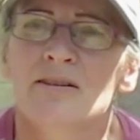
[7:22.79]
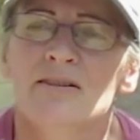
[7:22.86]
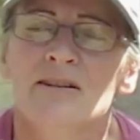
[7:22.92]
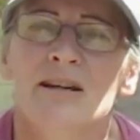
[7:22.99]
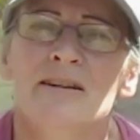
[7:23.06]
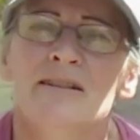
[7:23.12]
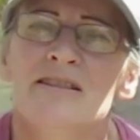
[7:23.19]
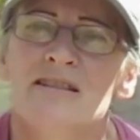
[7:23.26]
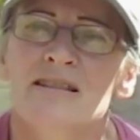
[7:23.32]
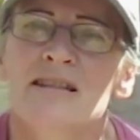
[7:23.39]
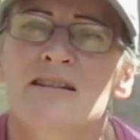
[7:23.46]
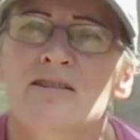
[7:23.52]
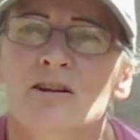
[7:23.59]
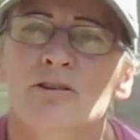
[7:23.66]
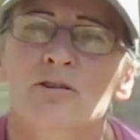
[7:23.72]
I've
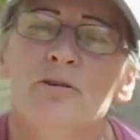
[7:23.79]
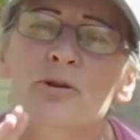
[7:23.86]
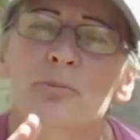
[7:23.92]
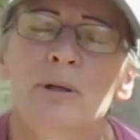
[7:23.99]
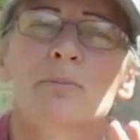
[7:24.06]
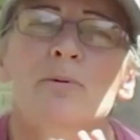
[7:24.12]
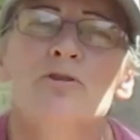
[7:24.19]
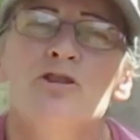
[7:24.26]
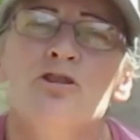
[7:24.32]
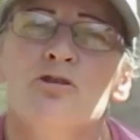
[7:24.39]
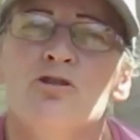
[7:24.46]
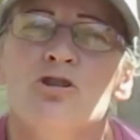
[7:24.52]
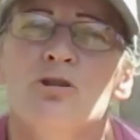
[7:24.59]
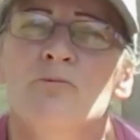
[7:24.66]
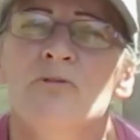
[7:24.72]
seen on other people's
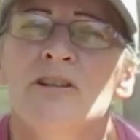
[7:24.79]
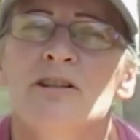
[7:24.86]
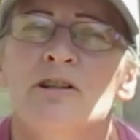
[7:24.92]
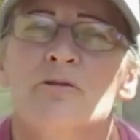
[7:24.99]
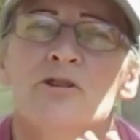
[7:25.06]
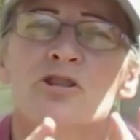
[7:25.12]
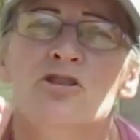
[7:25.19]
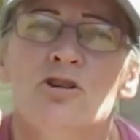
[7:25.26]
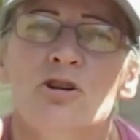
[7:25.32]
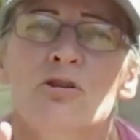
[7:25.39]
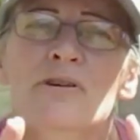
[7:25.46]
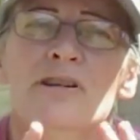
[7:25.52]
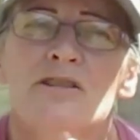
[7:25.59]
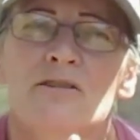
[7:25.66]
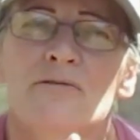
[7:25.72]
YouTube videos
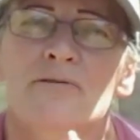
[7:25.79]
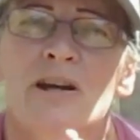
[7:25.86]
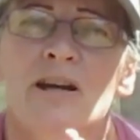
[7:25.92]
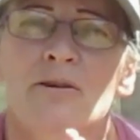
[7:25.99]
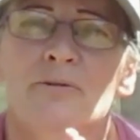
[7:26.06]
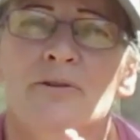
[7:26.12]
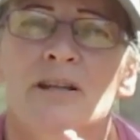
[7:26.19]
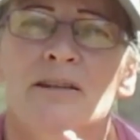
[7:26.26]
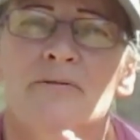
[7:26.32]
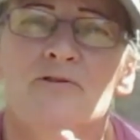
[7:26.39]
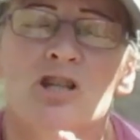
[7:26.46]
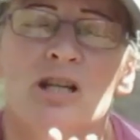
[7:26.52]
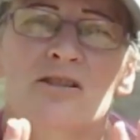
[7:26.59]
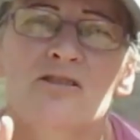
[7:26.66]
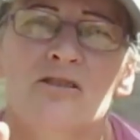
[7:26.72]
stories of how they've
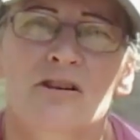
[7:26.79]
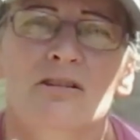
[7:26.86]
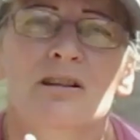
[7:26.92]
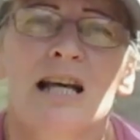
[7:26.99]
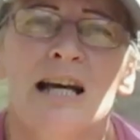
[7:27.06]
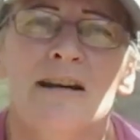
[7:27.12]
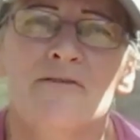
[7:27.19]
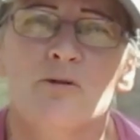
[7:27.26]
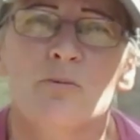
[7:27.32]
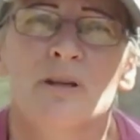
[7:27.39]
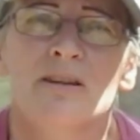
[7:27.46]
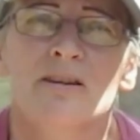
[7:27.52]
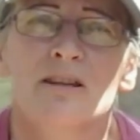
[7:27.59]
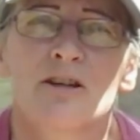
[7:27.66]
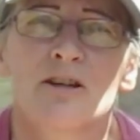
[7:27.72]
changed their lives with,